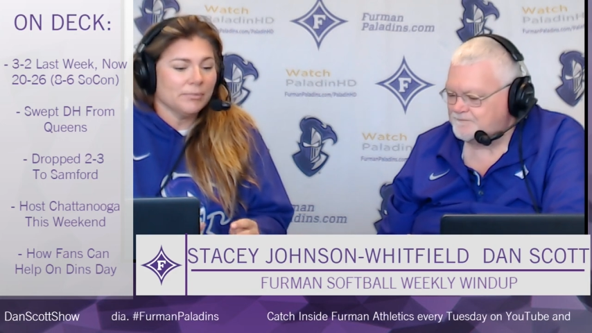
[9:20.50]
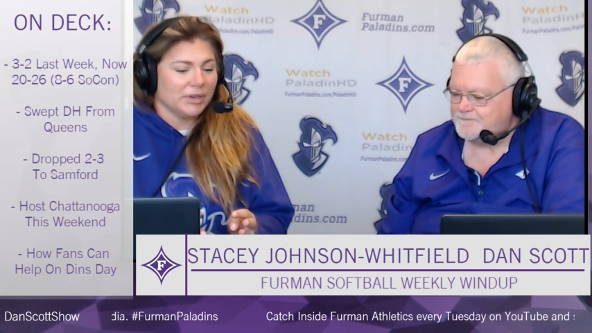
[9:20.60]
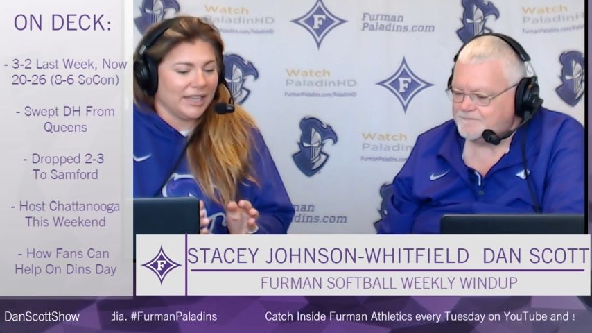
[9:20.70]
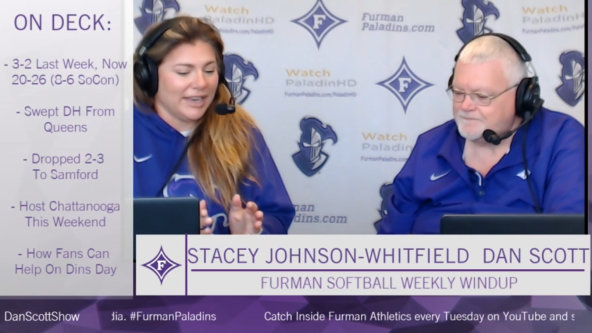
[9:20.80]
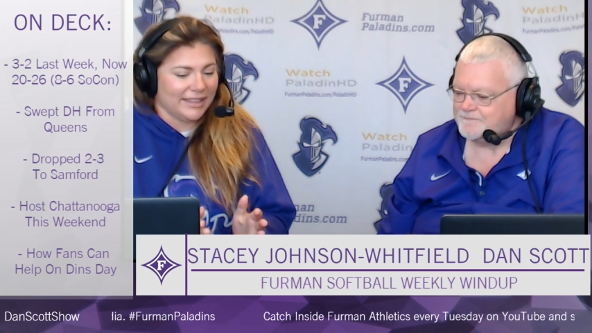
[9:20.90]

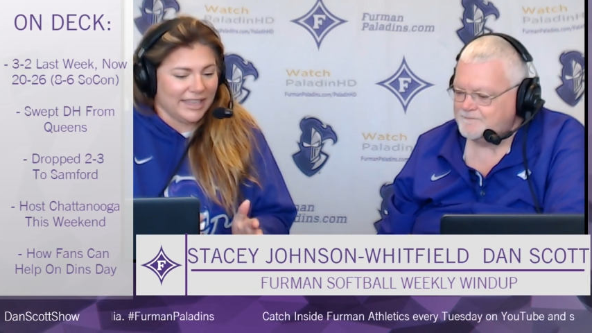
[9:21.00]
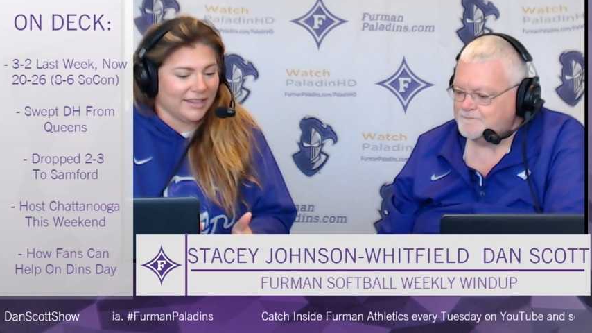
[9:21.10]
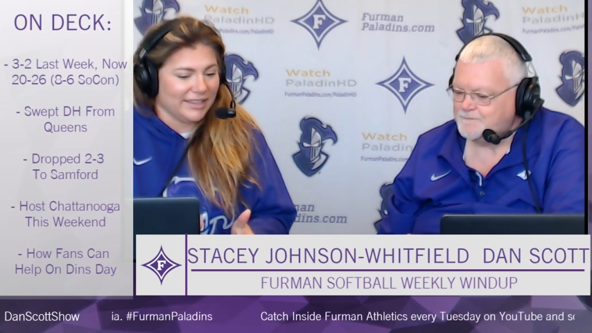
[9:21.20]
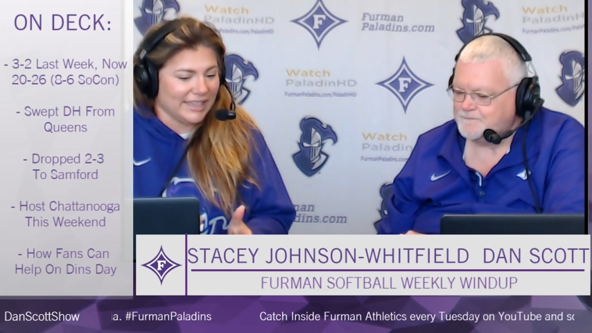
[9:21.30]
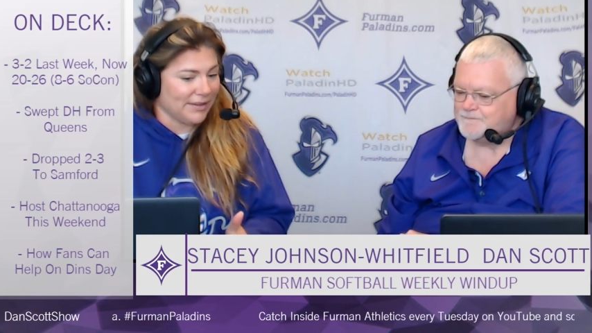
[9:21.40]
Speaker 1: But at the end
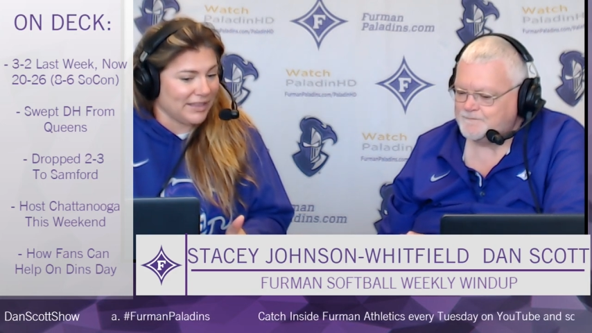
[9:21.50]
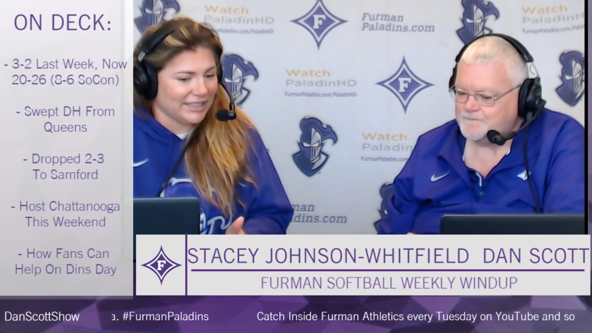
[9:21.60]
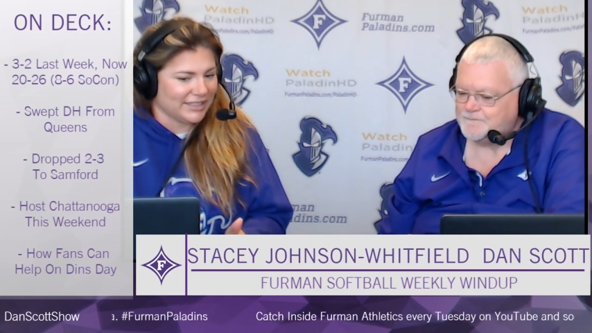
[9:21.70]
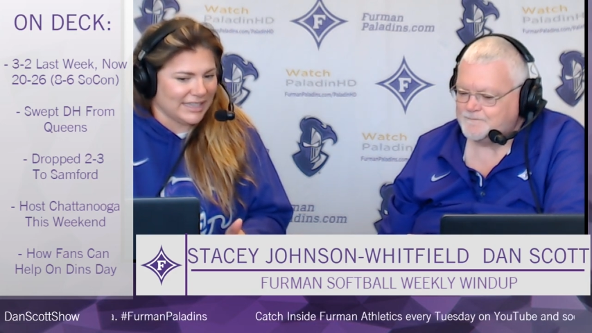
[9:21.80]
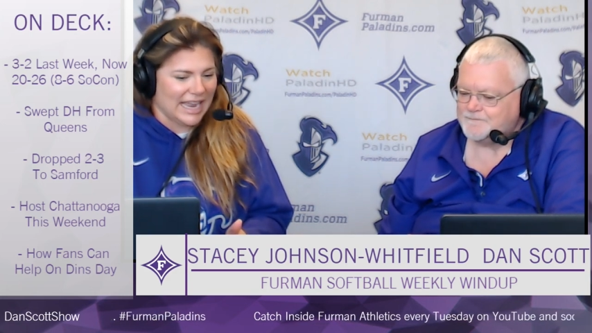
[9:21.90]
of the day, if that
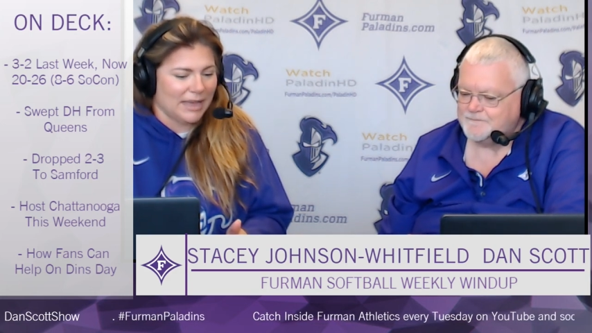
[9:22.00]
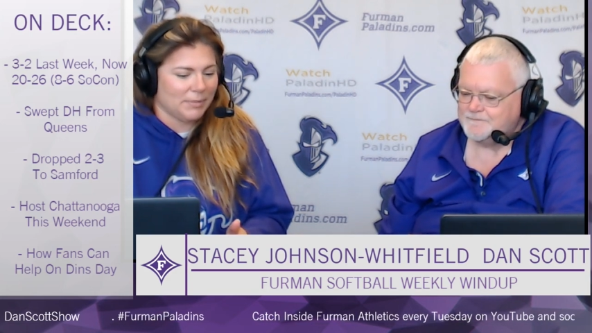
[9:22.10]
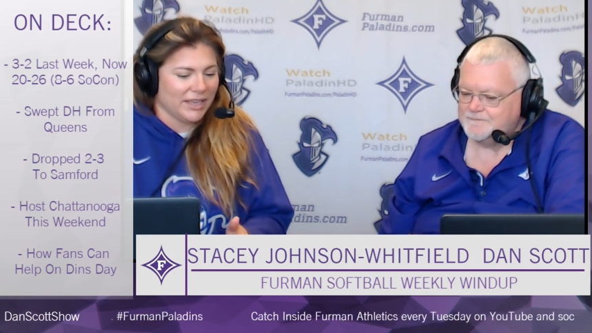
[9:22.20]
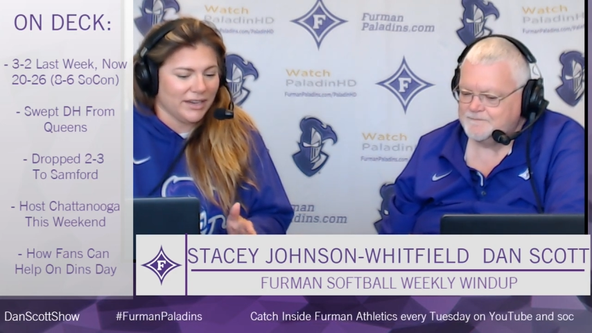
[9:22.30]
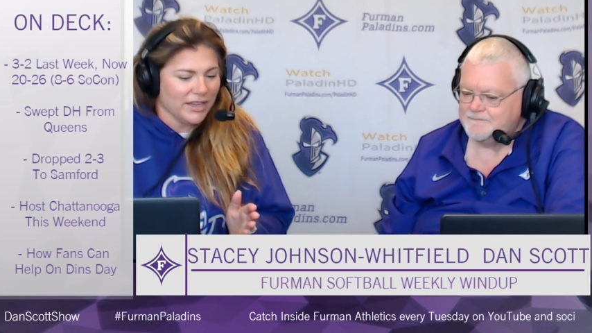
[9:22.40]
doesn't
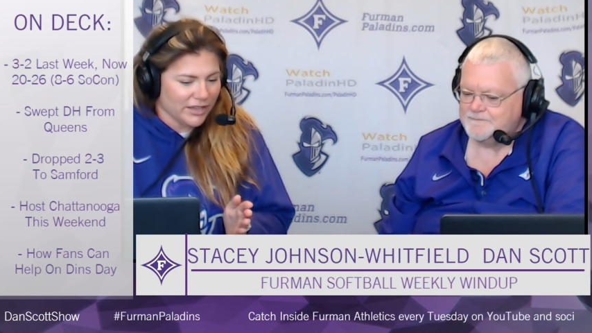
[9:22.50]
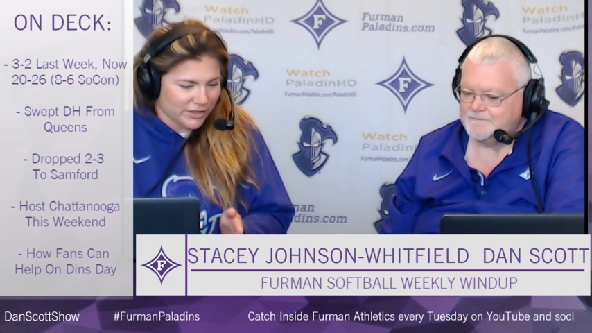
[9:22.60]
happen,